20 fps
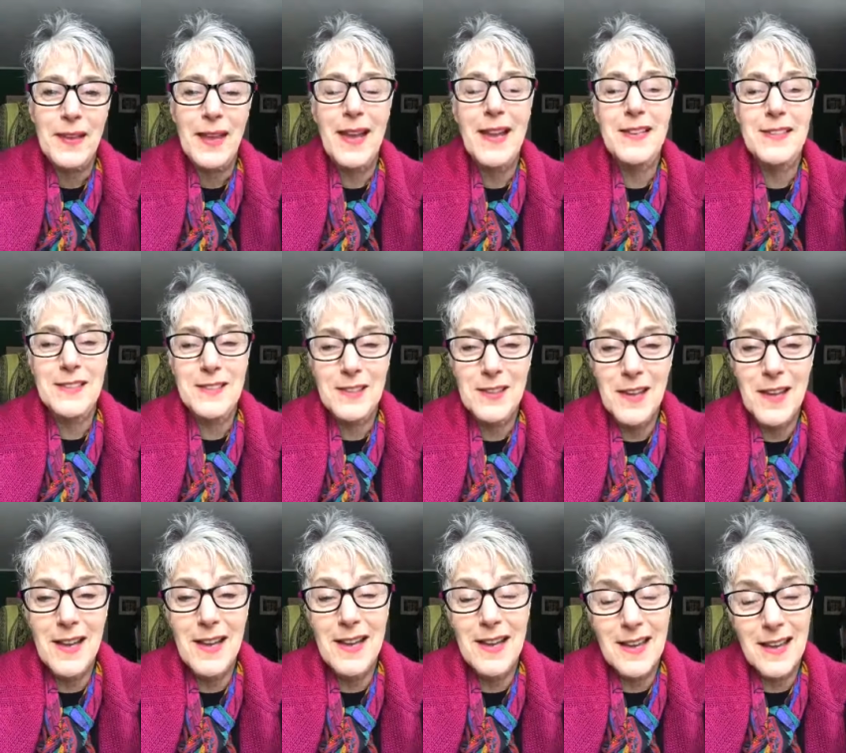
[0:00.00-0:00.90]
as
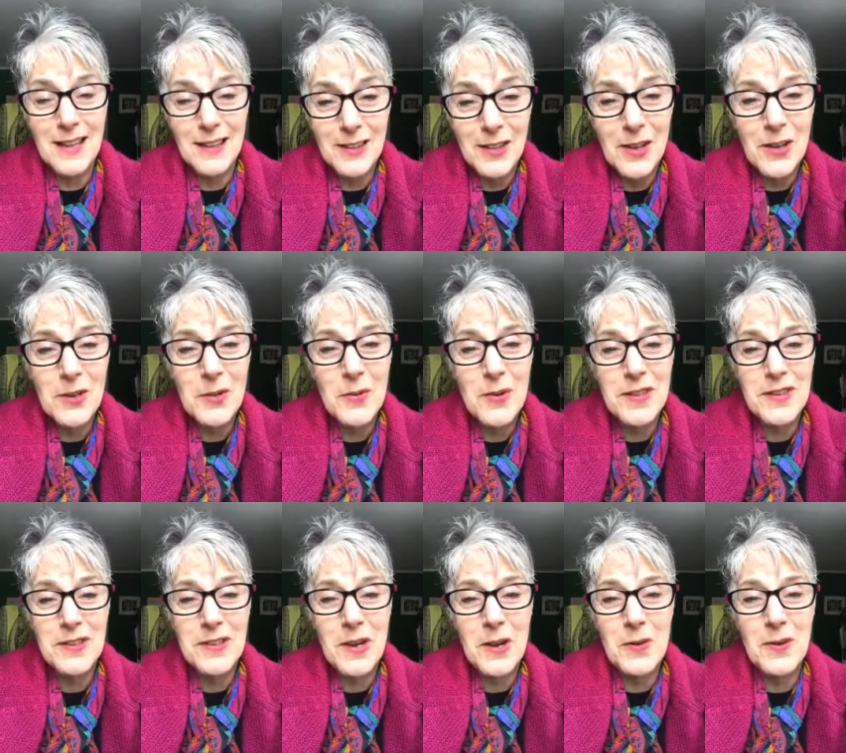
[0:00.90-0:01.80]
uh, along with
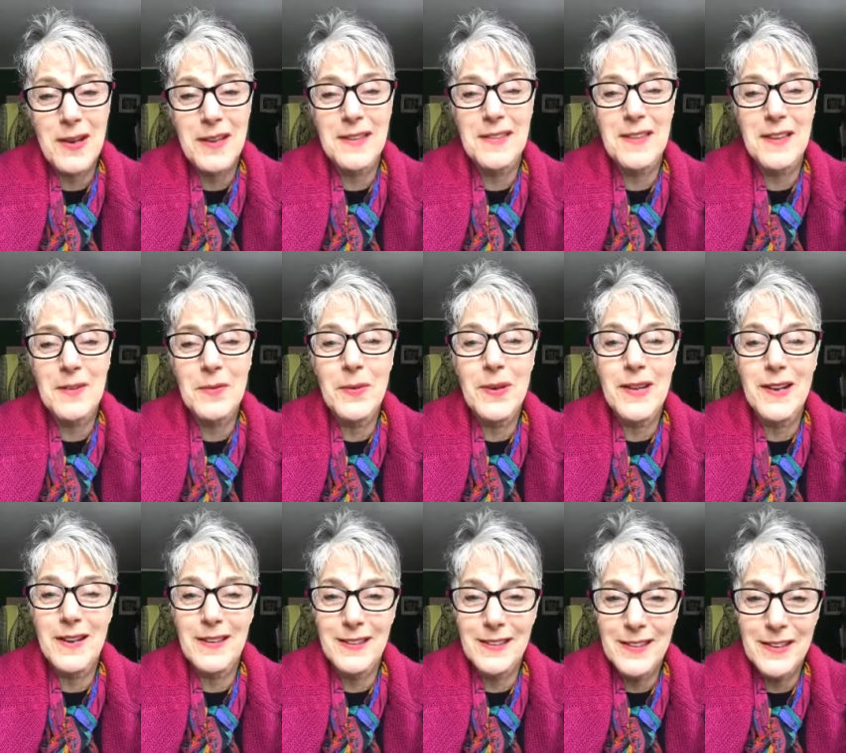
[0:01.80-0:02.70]
knowing that we
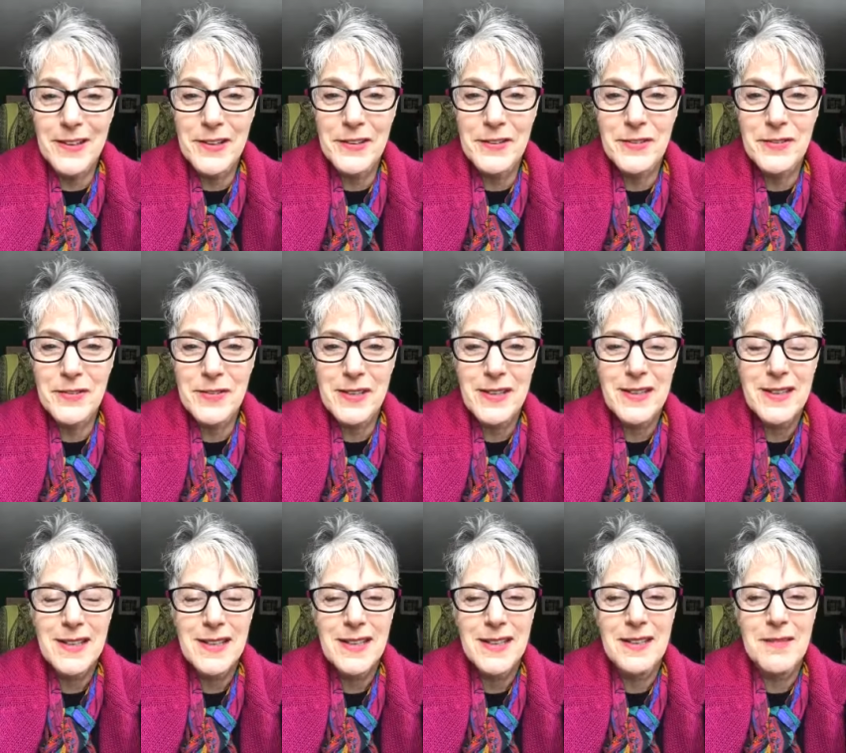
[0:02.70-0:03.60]
are loved
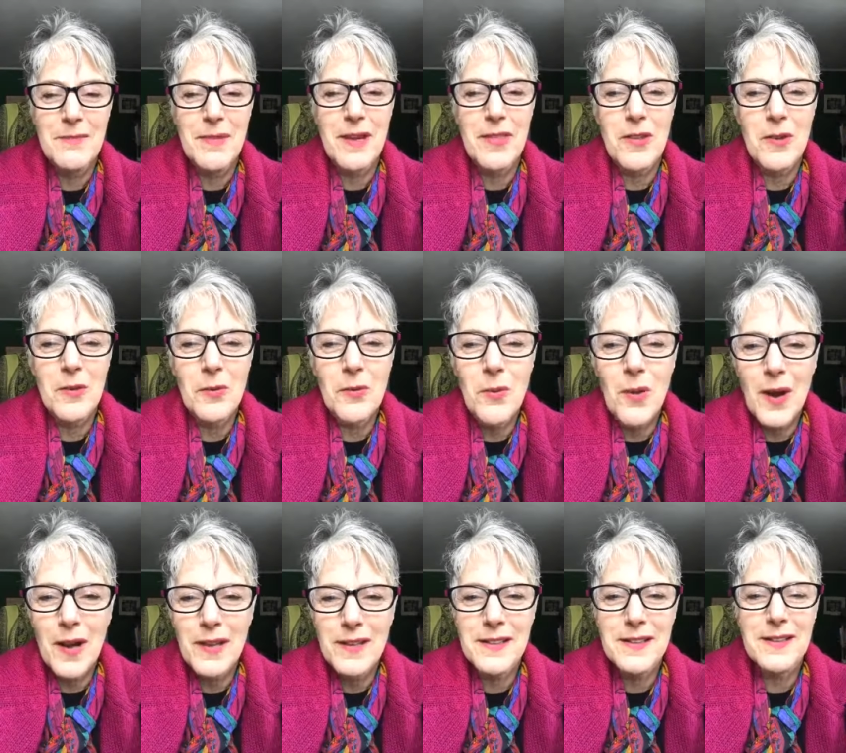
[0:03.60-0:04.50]
by the
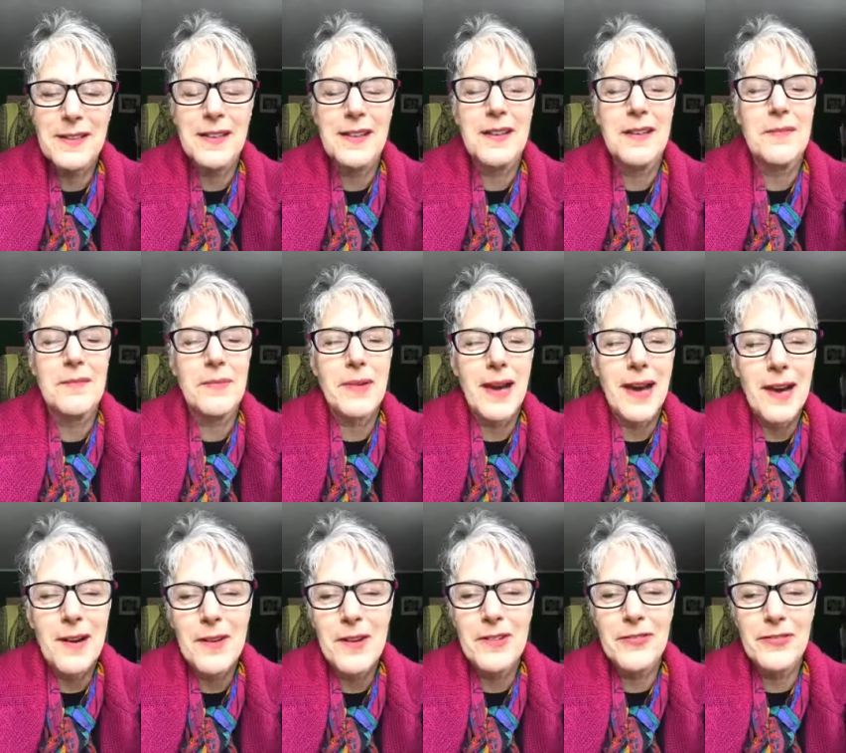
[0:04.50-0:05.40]
one
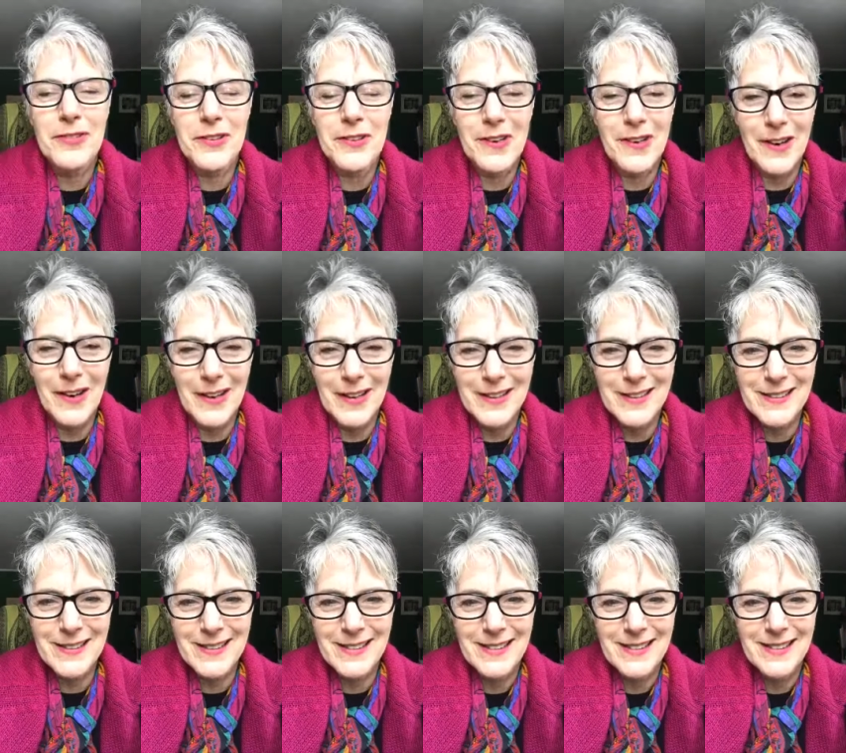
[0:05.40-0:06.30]
powerful God
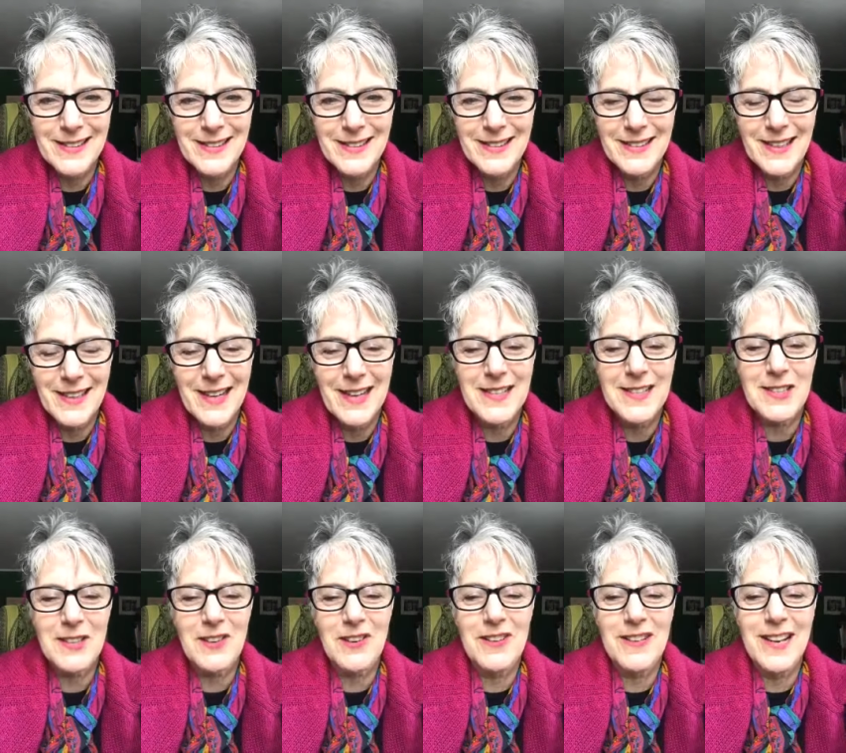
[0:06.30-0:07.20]
that has
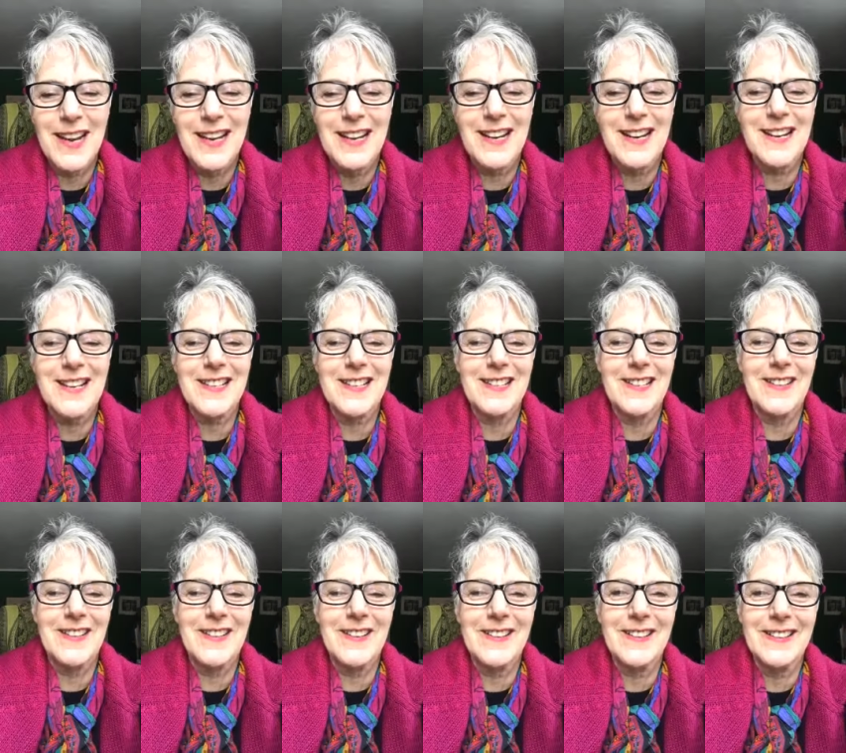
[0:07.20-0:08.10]
created us
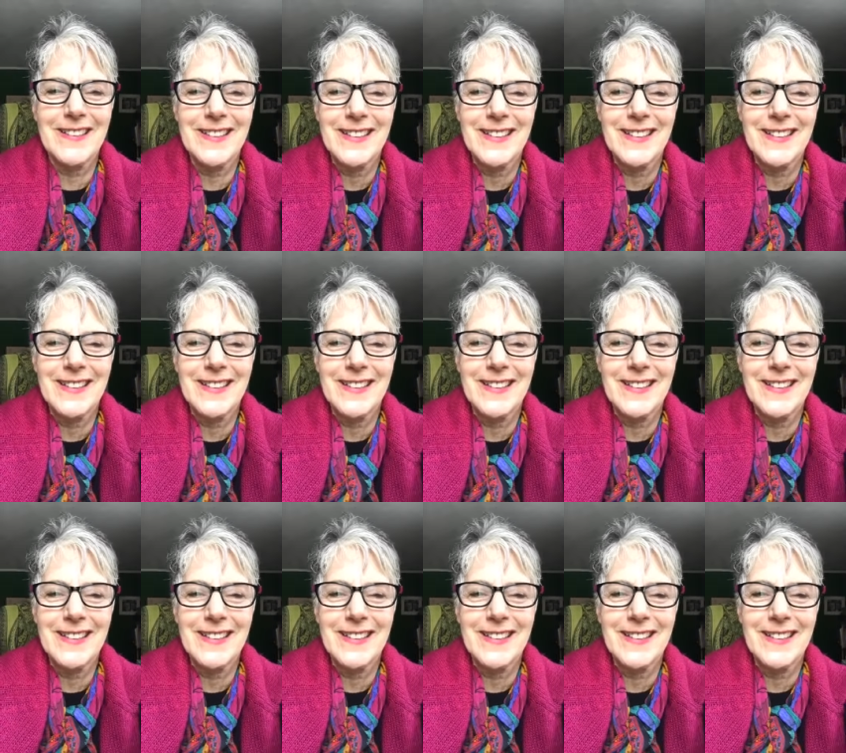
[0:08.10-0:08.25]
all.